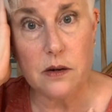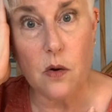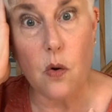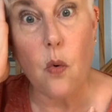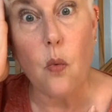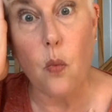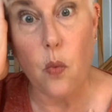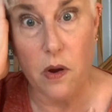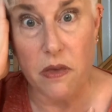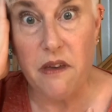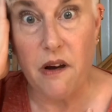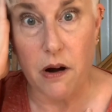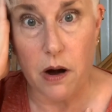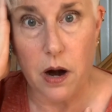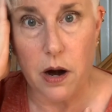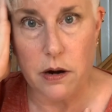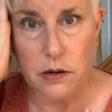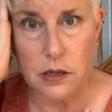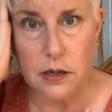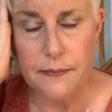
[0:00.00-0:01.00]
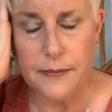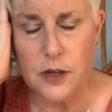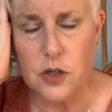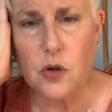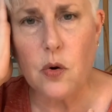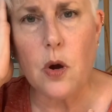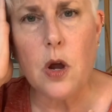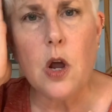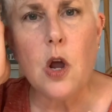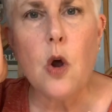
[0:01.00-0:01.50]
with our heart.
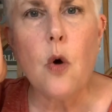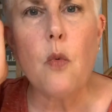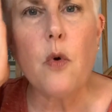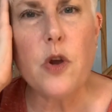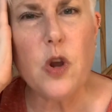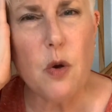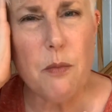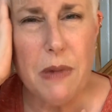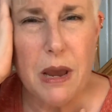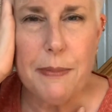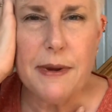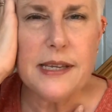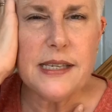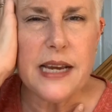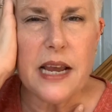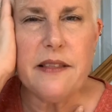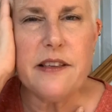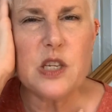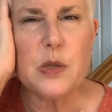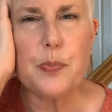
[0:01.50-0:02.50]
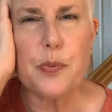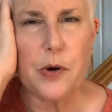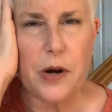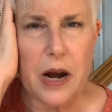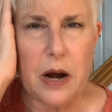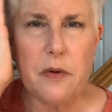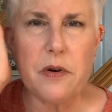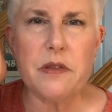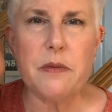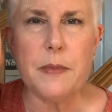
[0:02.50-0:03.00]
So will you maybe say this
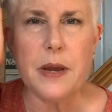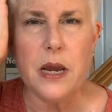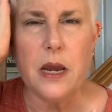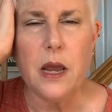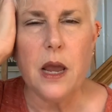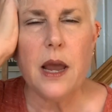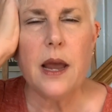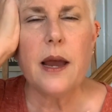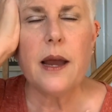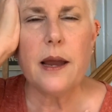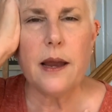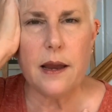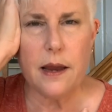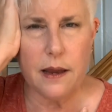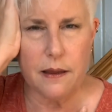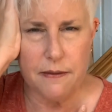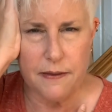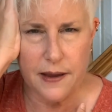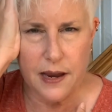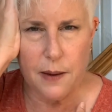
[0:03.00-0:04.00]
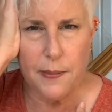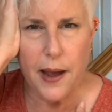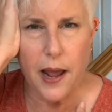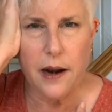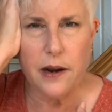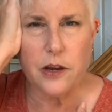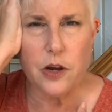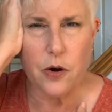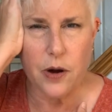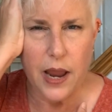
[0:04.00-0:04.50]
prayer with me and think about
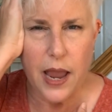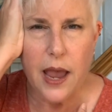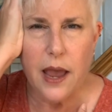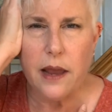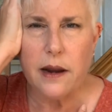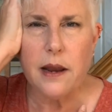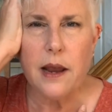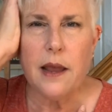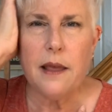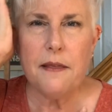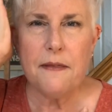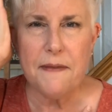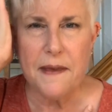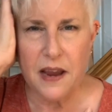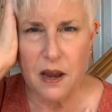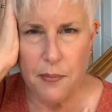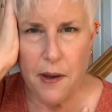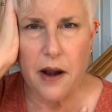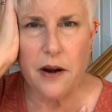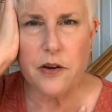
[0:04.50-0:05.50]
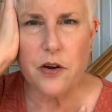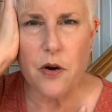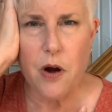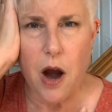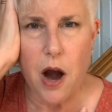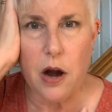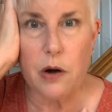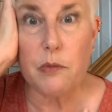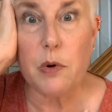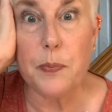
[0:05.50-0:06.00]
it in your head, think about it in your
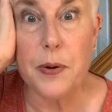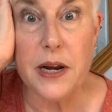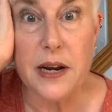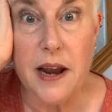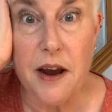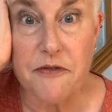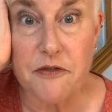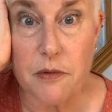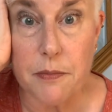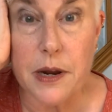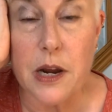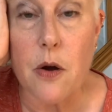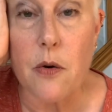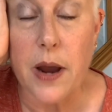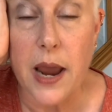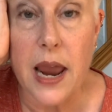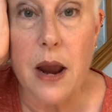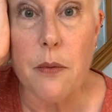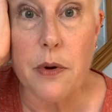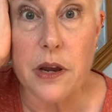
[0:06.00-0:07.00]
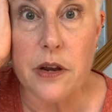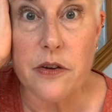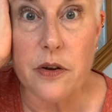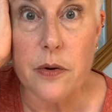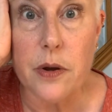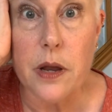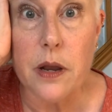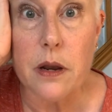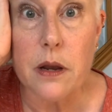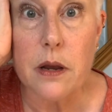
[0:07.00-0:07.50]
heart, repeat after me, okay? Will you do
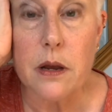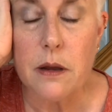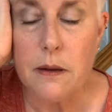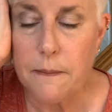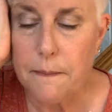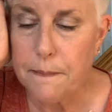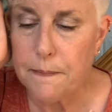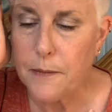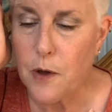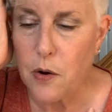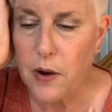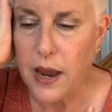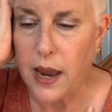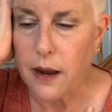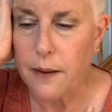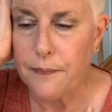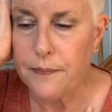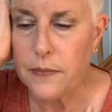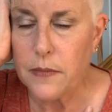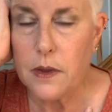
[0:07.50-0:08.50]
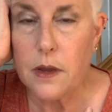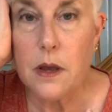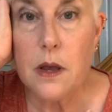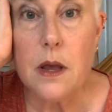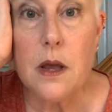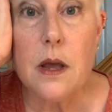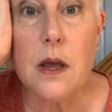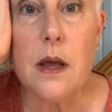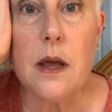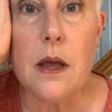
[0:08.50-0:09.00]
it? Okay.
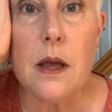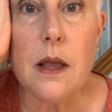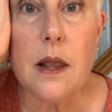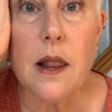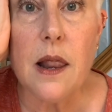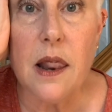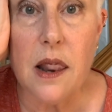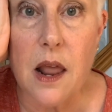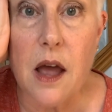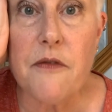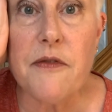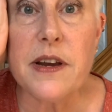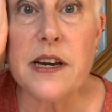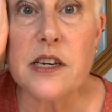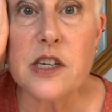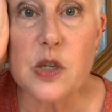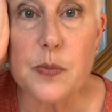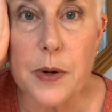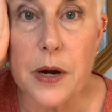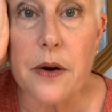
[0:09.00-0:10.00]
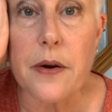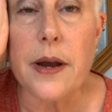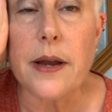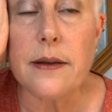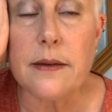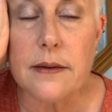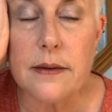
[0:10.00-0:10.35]
Loving Spirit.